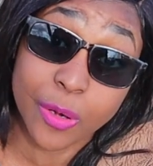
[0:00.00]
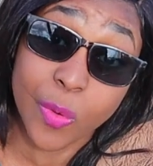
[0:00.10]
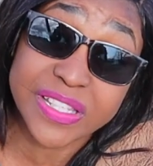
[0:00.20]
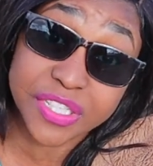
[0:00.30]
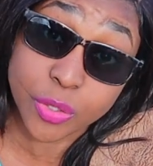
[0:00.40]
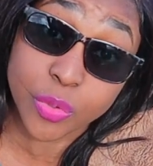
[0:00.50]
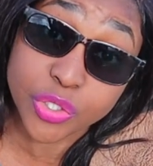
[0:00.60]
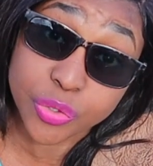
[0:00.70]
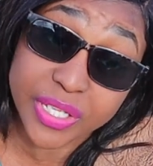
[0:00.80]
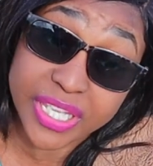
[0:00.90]
and what he will
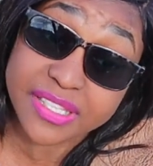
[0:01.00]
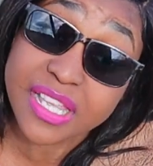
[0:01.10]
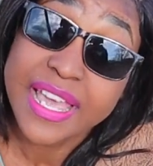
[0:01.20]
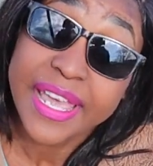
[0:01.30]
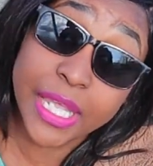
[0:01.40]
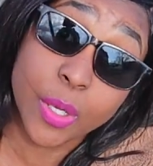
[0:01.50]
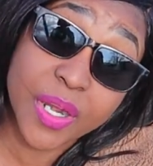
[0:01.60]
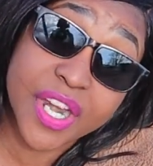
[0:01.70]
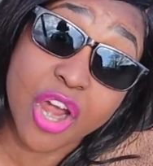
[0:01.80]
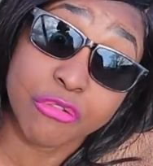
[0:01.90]
do is he
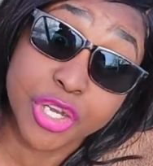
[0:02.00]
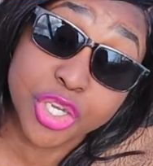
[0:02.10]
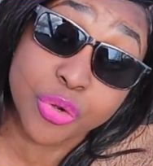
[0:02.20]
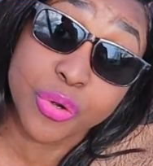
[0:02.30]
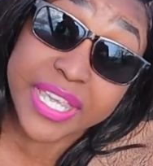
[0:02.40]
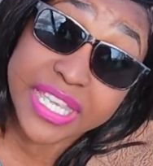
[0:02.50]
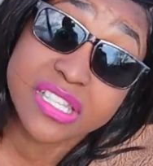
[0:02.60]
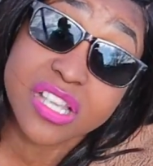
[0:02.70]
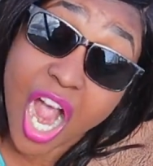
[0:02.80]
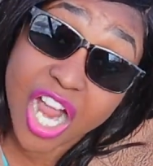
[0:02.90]
will not renew
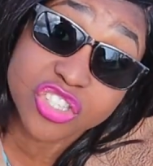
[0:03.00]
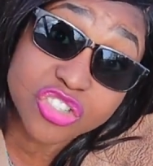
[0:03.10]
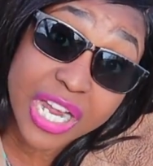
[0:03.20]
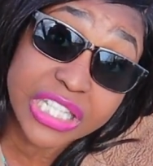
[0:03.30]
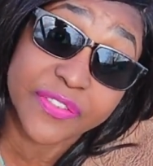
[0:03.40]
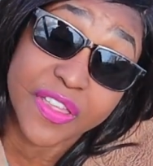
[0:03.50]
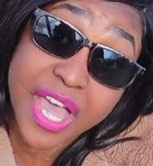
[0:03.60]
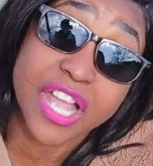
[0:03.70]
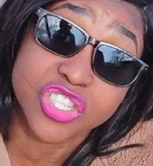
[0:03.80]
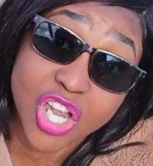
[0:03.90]
his contract for
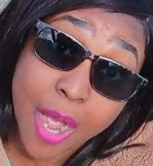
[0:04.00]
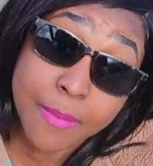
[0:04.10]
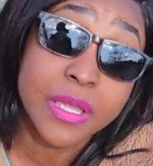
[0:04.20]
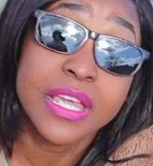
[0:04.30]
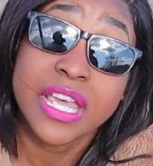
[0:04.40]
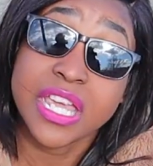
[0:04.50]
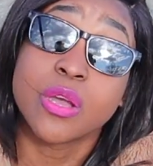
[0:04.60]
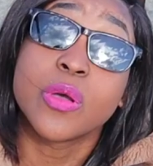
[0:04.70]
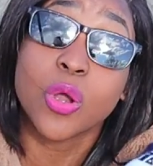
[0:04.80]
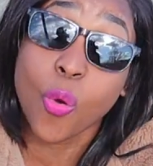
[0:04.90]
that job.
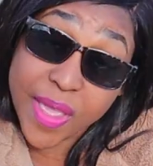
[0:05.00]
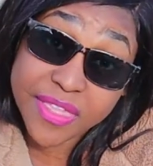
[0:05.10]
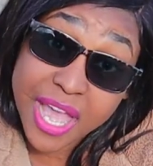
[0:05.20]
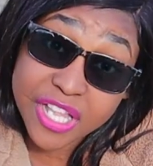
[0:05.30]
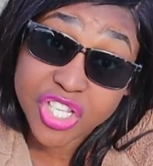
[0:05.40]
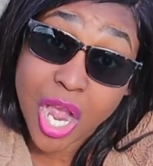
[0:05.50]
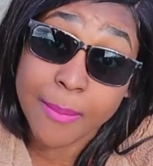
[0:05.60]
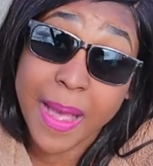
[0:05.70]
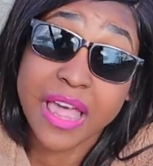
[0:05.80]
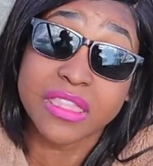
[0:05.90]
He will quit that
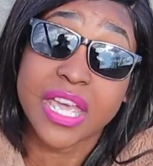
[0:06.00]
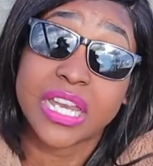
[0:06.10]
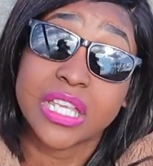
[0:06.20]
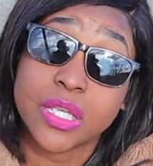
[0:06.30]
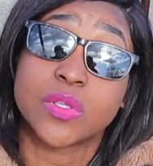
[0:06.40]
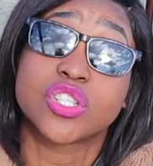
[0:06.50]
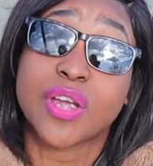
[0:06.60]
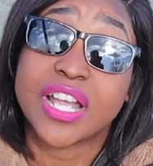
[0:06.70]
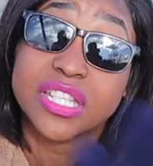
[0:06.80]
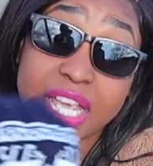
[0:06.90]
job and then he will
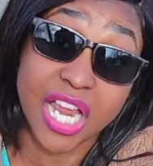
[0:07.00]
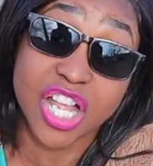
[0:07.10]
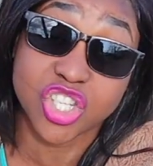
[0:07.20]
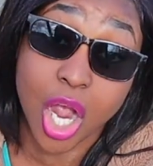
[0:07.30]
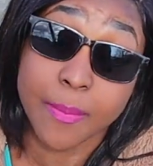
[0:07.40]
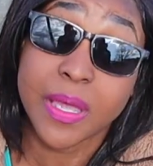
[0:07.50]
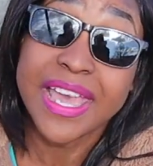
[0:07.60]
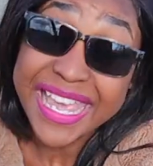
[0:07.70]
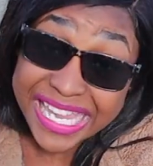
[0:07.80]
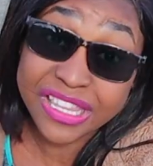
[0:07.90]
try to get a job
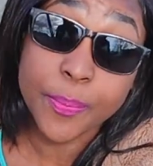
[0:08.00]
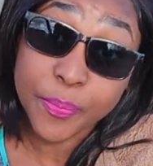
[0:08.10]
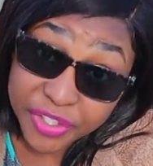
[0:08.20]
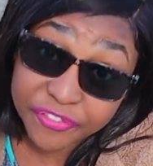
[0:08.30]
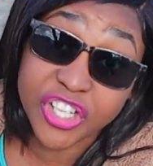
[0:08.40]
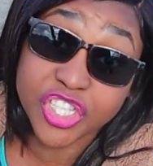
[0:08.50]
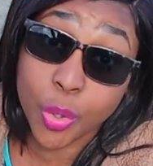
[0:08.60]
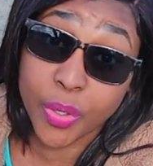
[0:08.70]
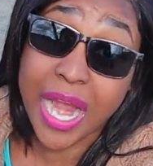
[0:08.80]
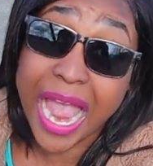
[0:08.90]
in the
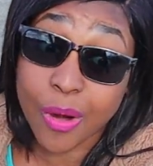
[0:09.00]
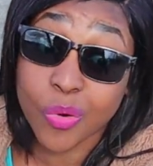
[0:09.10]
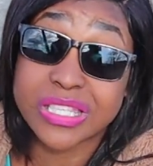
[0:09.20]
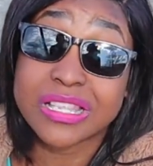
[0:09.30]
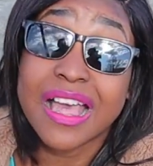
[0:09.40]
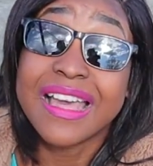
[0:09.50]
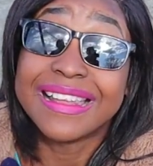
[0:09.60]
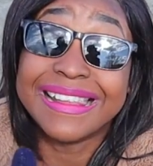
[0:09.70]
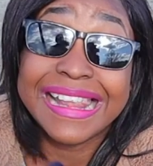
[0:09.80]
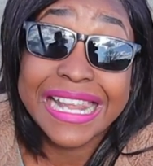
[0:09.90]
prefecture where I was
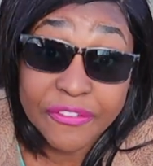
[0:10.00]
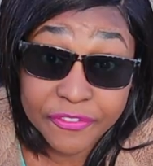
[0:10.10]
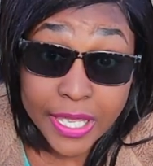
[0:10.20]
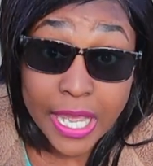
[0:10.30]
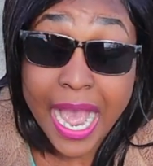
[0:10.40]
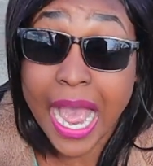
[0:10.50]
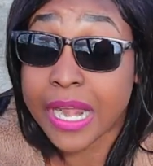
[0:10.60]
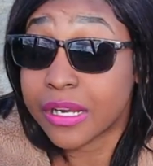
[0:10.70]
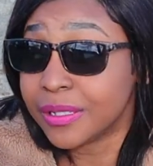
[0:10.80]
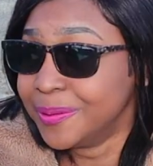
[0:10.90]
living.
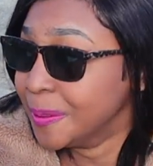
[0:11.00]
And